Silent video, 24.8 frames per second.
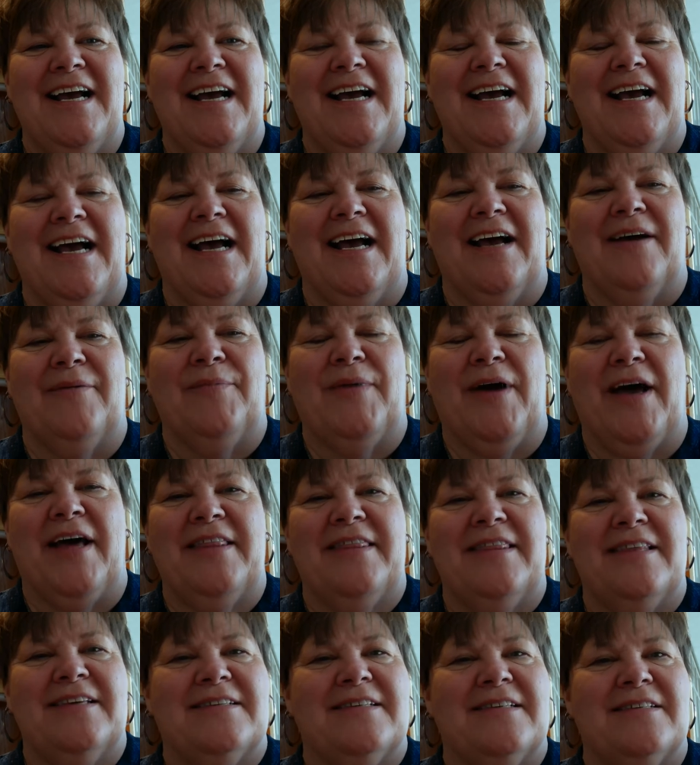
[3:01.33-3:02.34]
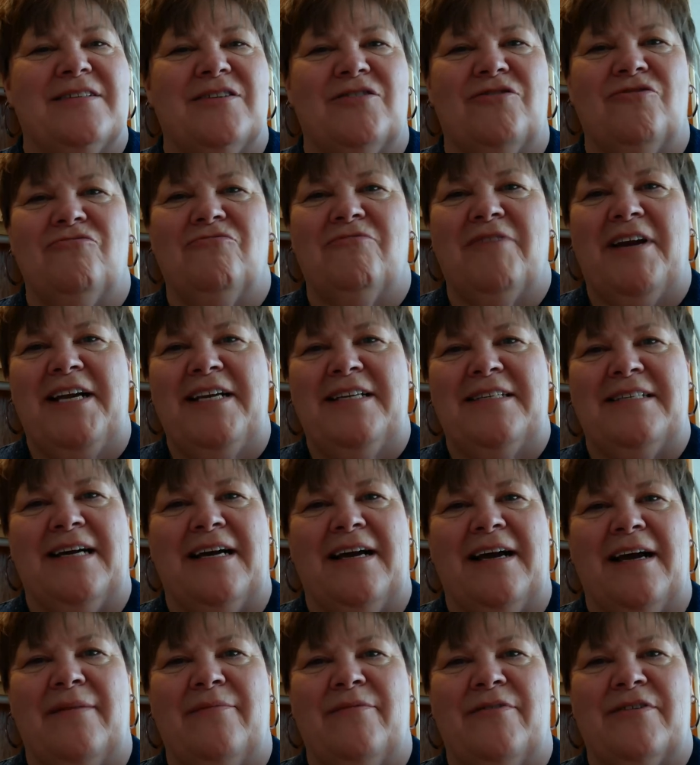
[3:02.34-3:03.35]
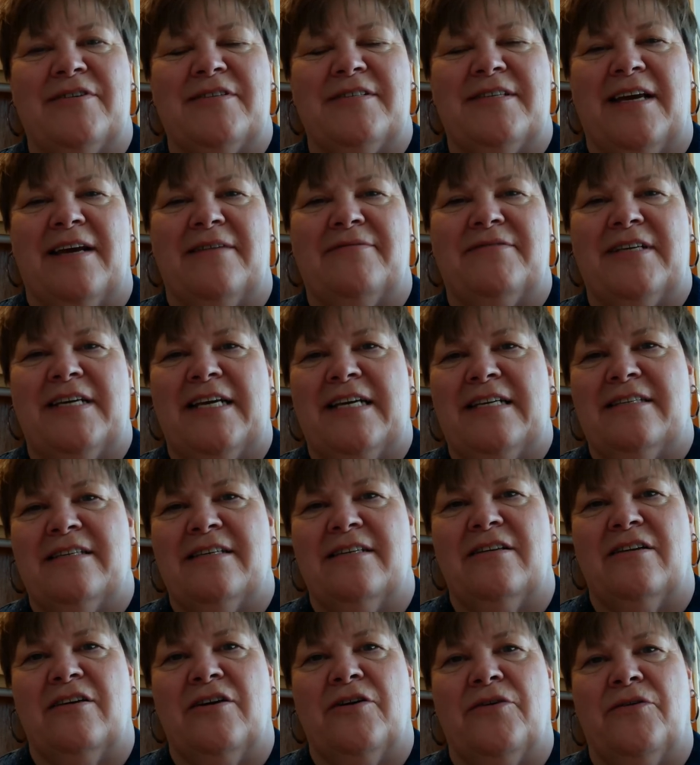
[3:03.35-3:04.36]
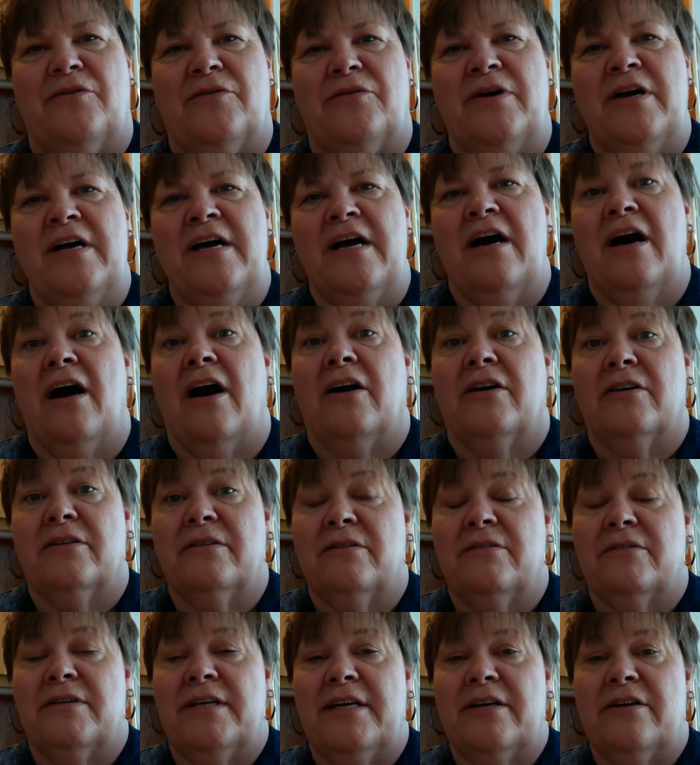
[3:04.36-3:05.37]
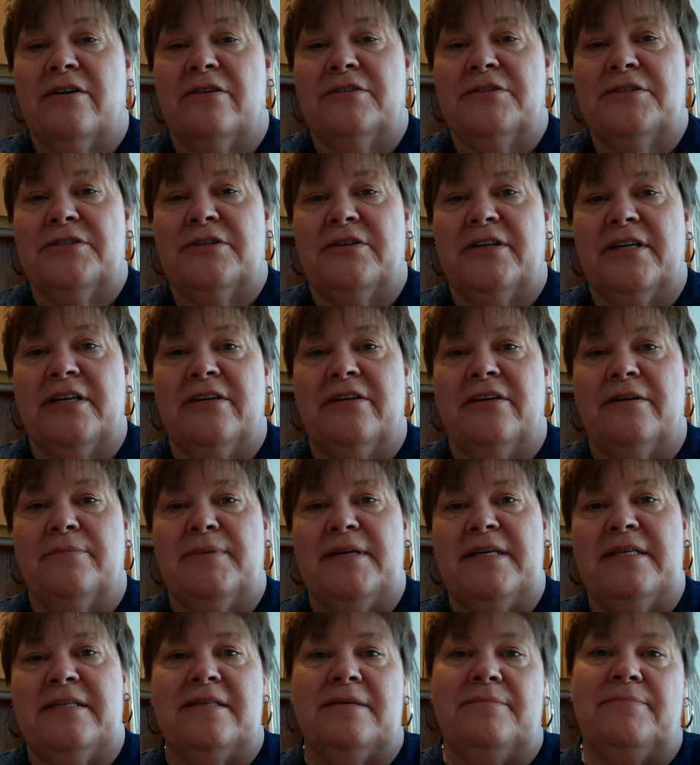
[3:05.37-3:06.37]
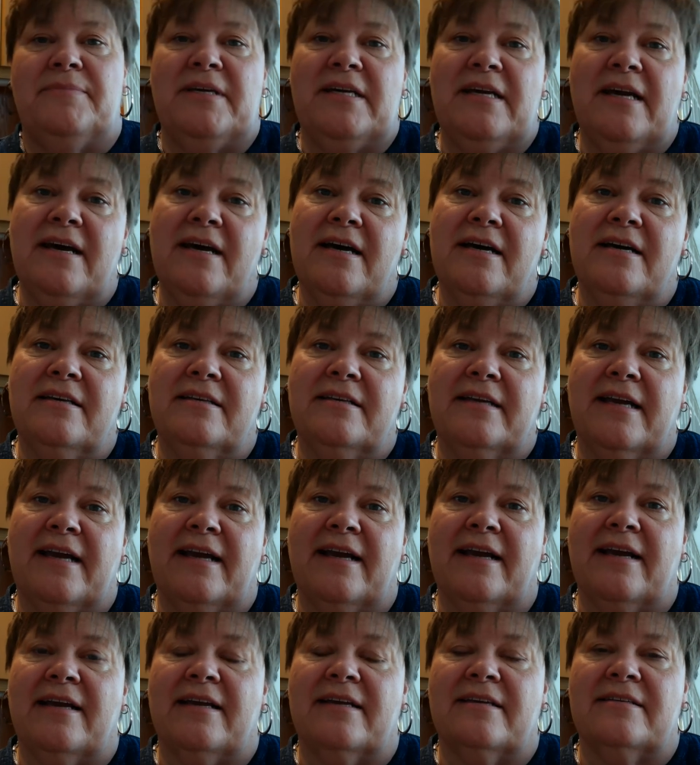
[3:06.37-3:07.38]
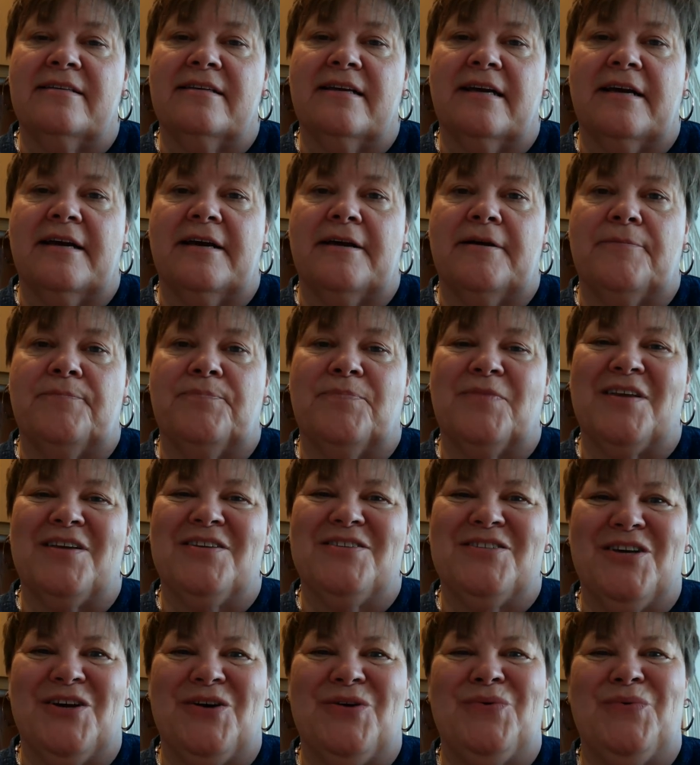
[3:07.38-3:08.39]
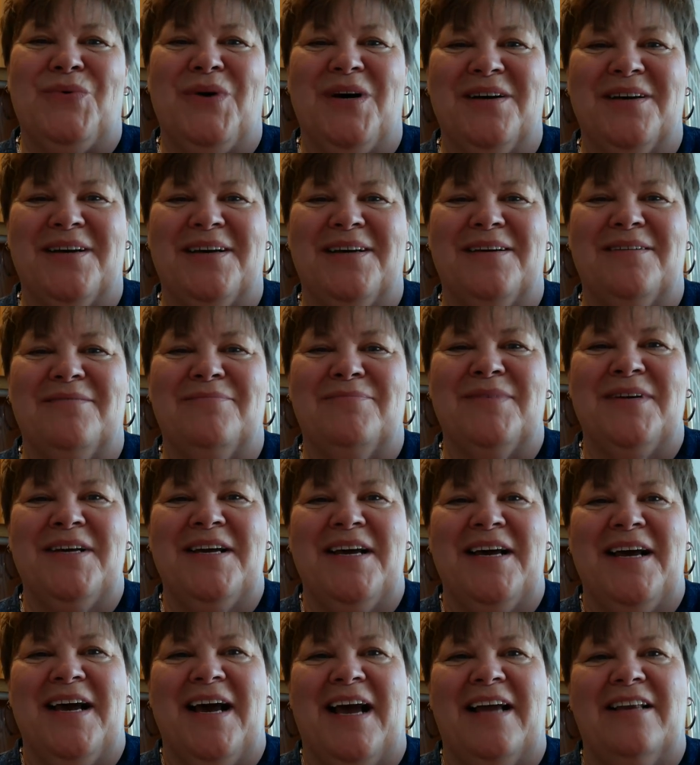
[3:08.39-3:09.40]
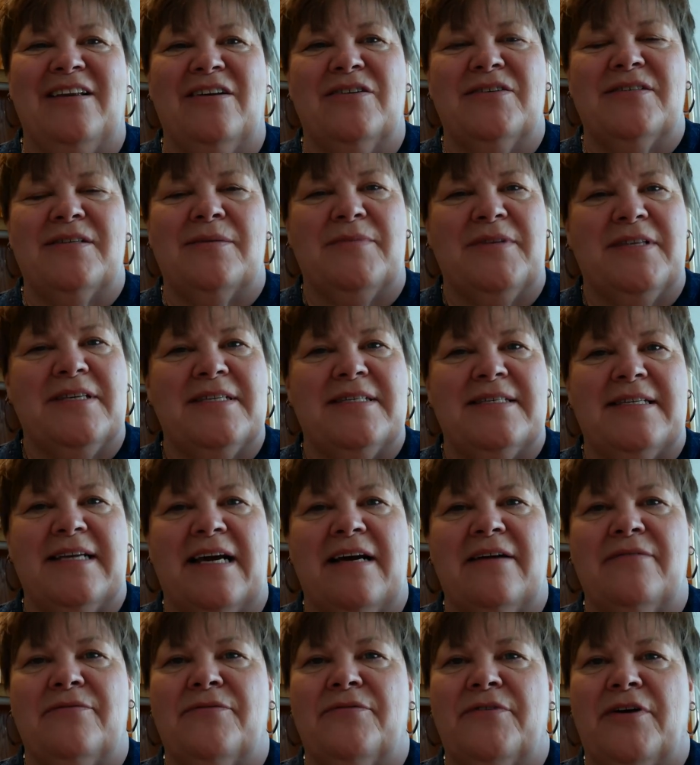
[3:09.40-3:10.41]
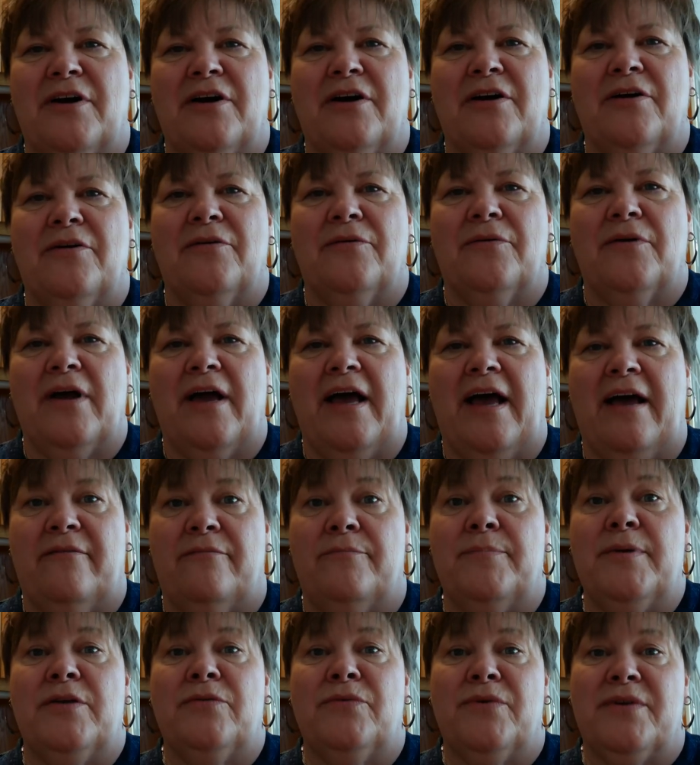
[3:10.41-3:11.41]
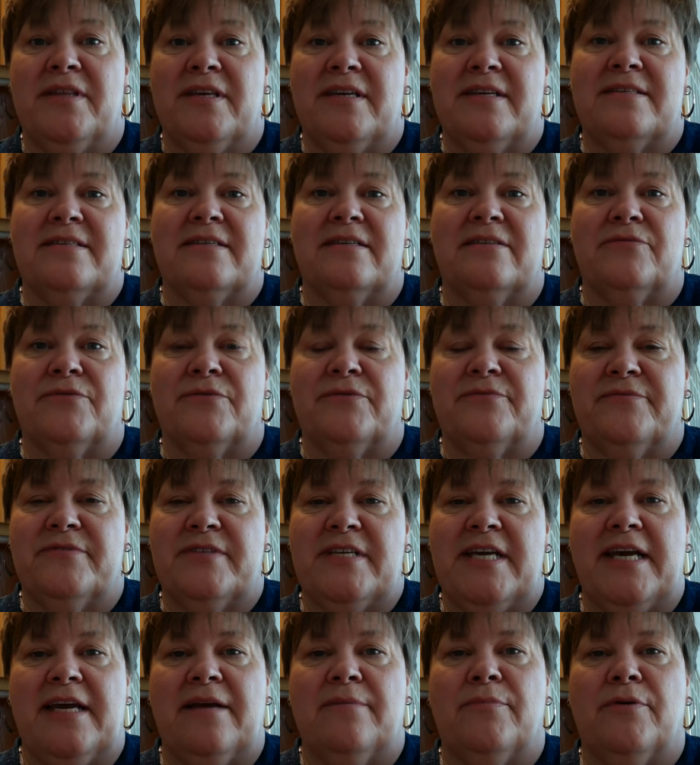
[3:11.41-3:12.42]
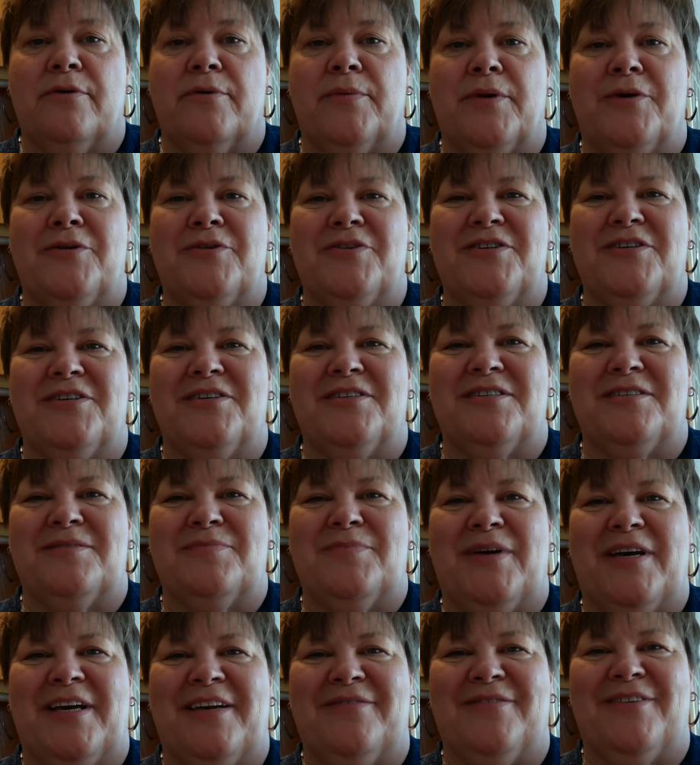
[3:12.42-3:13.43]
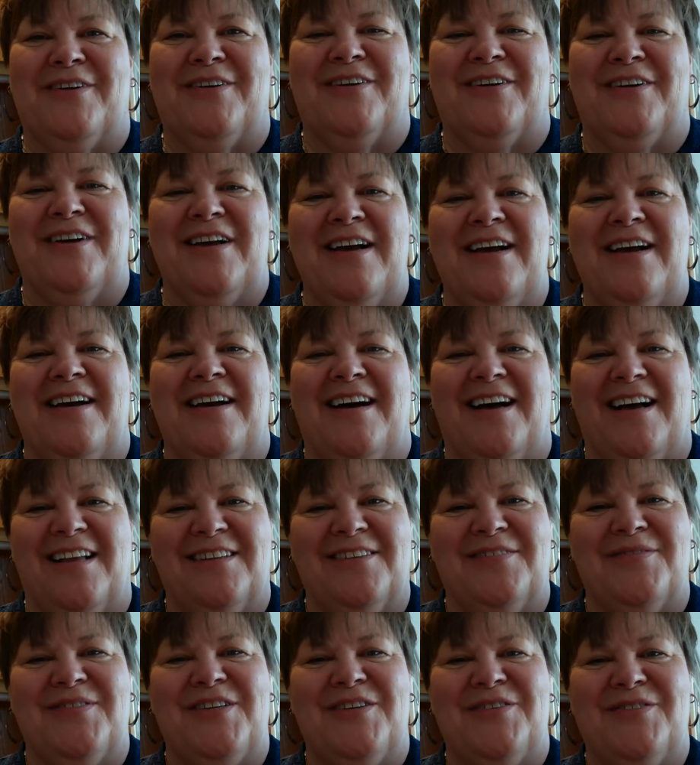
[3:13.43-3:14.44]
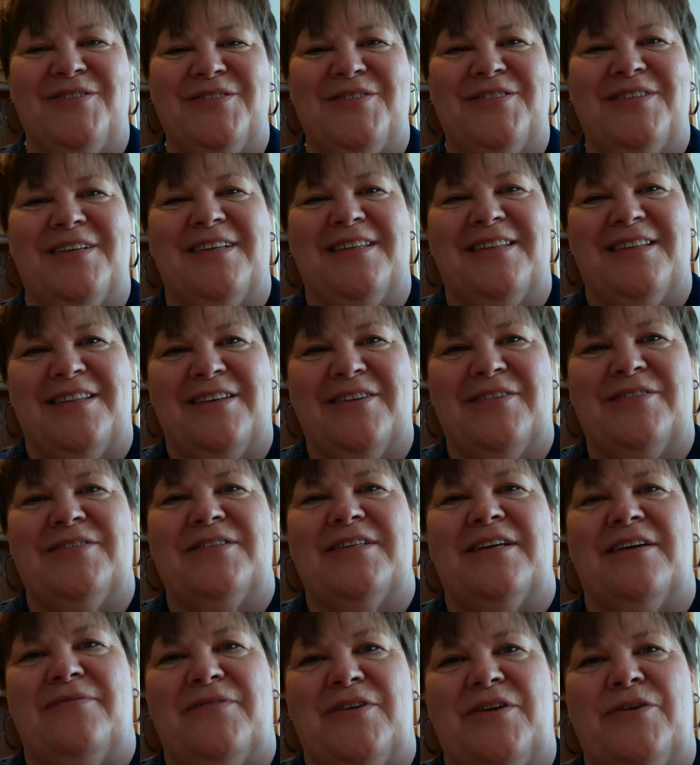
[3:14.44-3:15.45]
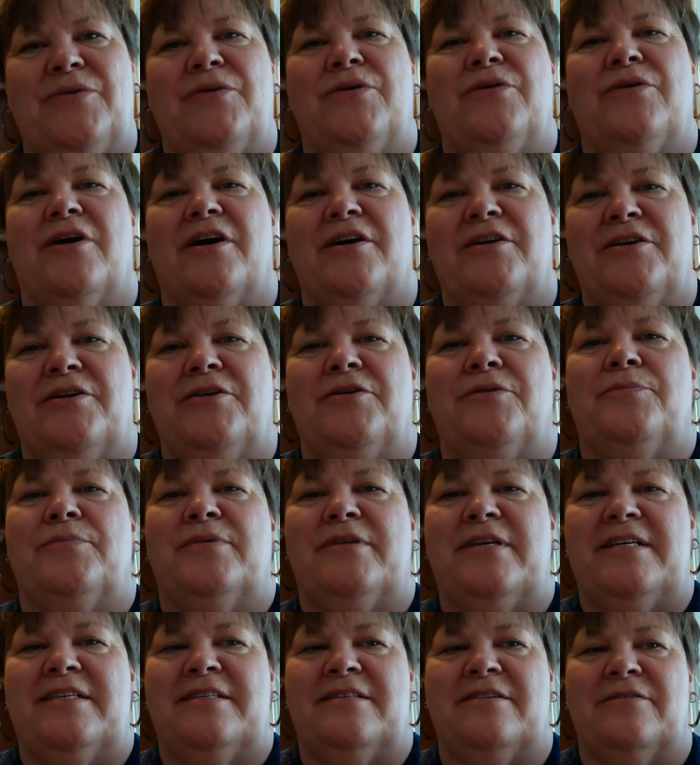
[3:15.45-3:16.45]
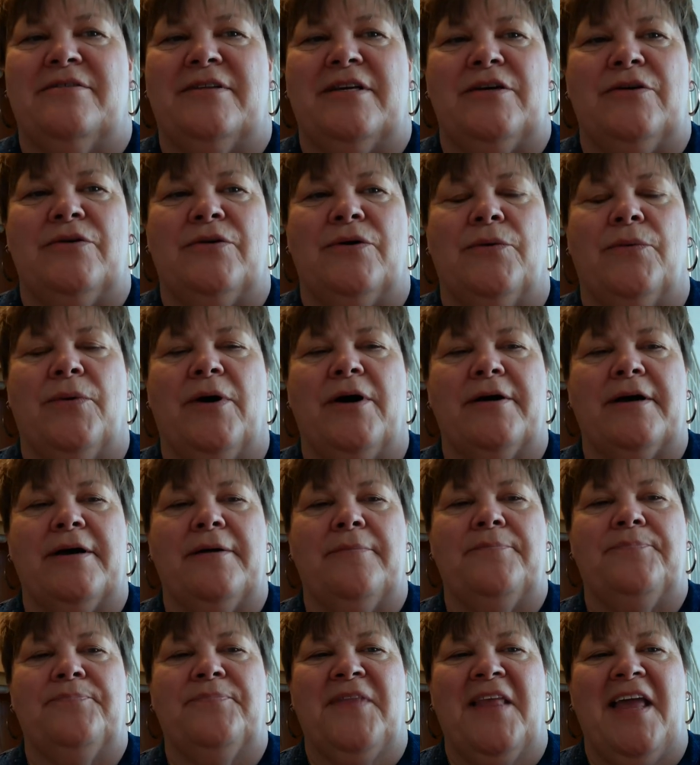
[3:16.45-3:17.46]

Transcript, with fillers: Um, this is a great time for staff to get to know our learning culture here at PCPL, and um, so welcome. I know some of the staff are have been with us and taken promotions, but for all of these, those of you who are new, please know that you're welcome.